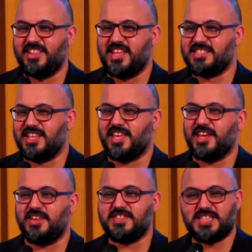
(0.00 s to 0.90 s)
That's like a
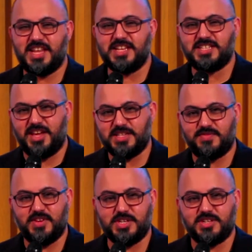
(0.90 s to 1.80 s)
kind of
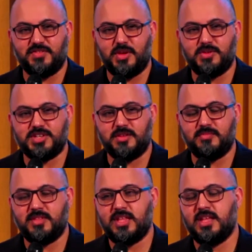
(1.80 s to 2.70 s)
sanitized version of Hyojinim.
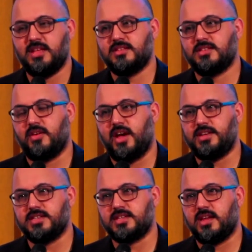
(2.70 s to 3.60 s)
So I
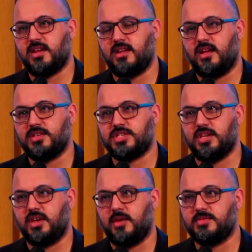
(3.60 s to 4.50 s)
decided last
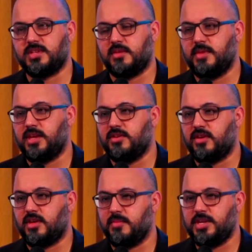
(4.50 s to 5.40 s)
year I was going to make a
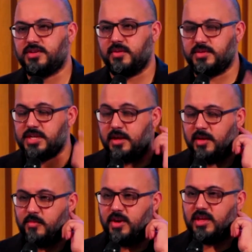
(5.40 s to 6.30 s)
documentary, which
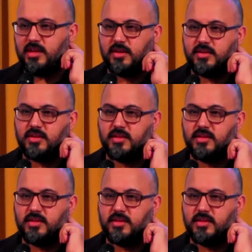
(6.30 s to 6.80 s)
I'm working on,